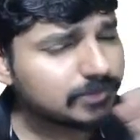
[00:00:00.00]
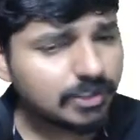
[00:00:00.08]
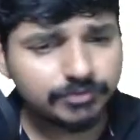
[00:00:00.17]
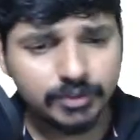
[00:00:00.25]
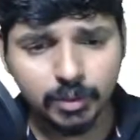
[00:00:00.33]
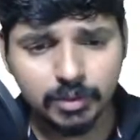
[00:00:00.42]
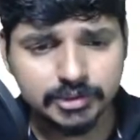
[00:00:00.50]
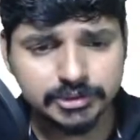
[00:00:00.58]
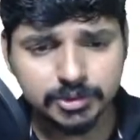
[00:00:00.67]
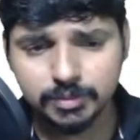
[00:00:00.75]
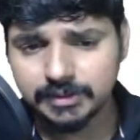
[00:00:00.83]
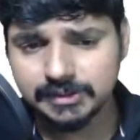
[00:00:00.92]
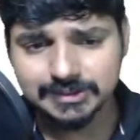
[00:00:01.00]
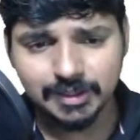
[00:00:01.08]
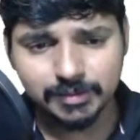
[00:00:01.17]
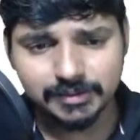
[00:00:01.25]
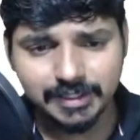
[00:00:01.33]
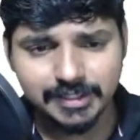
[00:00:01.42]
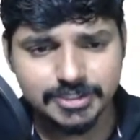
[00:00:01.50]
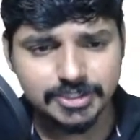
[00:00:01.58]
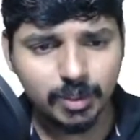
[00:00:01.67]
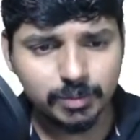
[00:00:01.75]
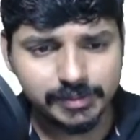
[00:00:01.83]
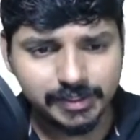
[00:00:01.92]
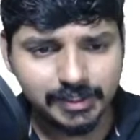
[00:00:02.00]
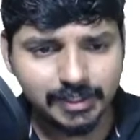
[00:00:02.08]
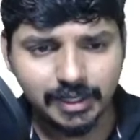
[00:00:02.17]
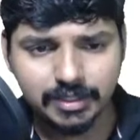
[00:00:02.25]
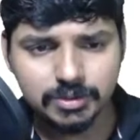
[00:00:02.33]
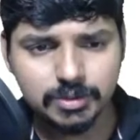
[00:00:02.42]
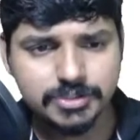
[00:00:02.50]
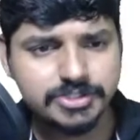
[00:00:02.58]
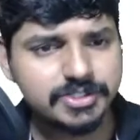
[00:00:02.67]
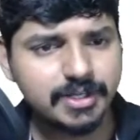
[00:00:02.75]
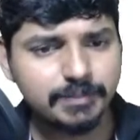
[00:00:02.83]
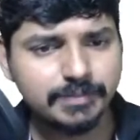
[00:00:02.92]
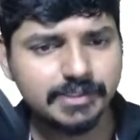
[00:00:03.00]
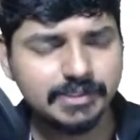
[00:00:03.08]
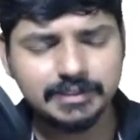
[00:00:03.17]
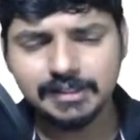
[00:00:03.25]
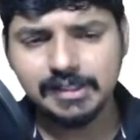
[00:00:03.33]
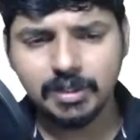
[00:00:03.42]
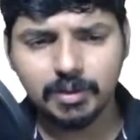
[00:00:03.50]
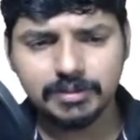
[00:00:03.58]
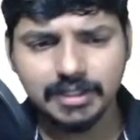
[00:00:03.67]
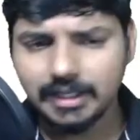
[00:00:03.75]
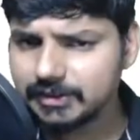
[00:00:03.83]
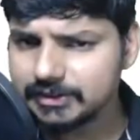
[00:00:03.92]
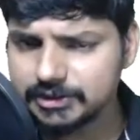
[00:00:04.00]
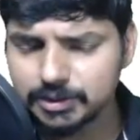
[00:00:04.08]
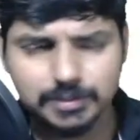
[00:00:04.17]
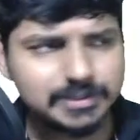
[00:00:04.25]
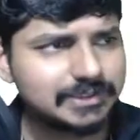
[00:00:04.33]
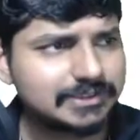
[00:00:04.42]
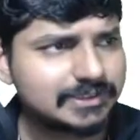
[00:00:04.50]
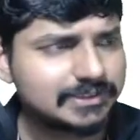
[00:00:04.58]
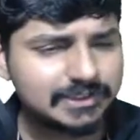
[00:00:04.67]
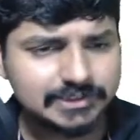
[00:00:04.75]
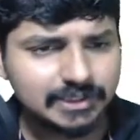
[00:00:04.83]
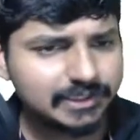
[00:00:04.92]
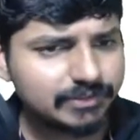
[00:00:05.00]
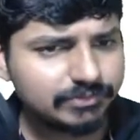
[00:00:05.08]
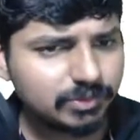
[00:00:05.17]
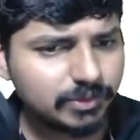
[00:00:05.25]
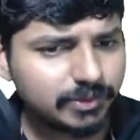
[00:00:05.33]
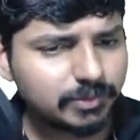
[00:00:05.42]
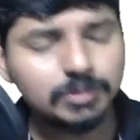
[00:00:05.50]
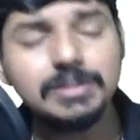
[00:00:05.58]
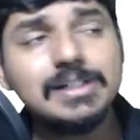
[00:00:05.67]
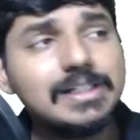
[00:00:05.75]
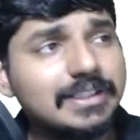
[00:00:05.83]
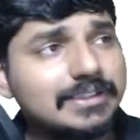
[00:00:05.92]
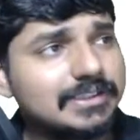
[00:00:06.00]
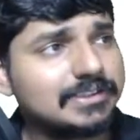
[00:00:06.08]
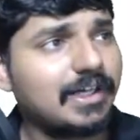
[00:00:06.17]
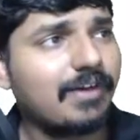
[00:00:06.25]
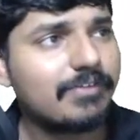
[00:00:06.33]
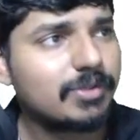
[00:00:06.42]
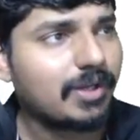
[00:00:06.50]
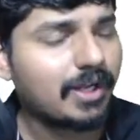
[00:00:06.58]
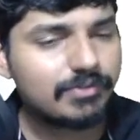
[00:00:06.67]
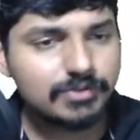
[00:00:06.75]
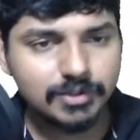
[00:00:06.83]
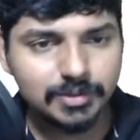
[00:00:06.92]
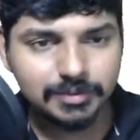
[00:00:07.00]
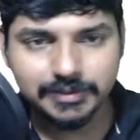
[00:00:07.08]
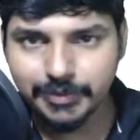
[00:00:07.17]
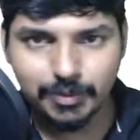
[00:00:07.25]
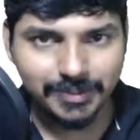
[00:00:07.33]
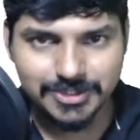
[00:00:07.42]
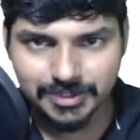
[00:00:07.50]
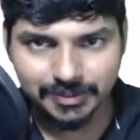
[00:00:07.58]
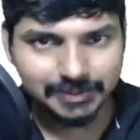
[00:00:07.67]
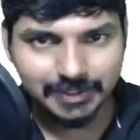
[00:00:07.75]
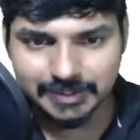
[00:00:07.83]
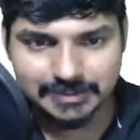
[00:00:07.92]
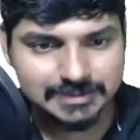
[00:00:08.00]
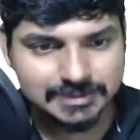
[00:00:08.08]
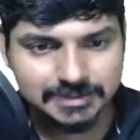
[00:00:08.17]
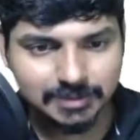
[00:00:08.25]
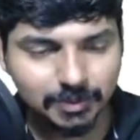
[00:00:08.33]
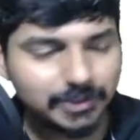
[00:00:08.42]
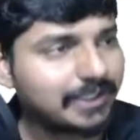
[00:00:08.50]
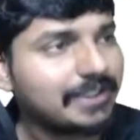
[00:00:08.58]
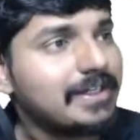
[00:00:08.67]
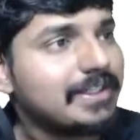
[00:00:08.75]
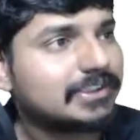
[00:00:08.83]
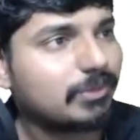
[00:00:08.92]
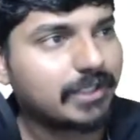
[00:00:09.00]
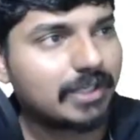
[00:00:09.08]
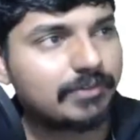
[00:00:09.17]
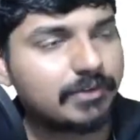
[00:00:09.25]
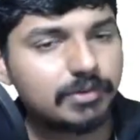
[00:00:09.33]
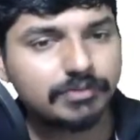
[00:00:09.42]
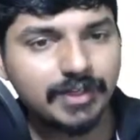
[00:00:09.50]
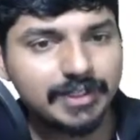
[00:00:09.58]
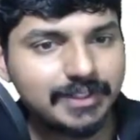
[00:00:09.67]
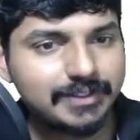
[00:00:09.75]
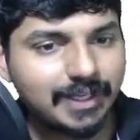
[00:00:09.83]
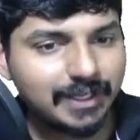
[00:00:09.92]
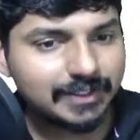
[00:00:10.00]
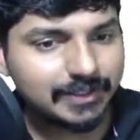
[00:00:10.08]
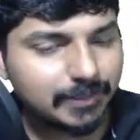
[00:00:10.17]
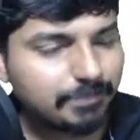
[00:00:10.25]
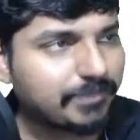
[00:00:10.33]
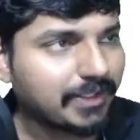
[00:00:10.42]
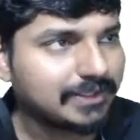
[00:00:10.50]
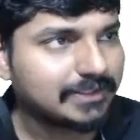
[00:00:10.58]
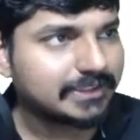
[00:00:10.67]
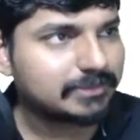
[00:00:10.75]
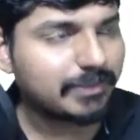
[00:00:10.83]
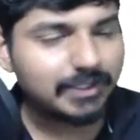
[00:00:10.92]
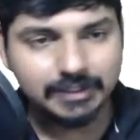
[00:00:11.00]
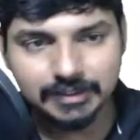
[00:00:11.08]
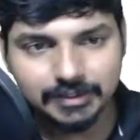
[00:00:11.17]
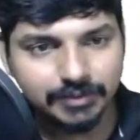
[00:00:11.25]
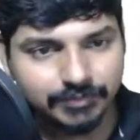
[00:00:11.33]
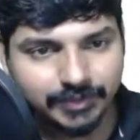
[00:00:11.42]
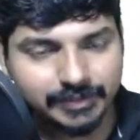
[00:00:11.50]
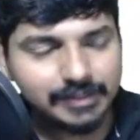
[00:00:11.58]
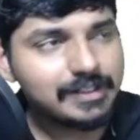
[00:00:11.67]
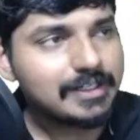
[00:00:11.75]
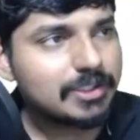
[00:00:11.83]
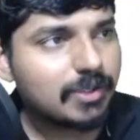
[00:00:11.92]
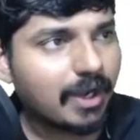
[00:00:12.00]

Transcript: For all the students out there, Shaurya, Ankush, Kapil, all the other students, is this clear for you? This is how you have to do the question, guys. Okay, so whenever you find a diagram in this particular way, you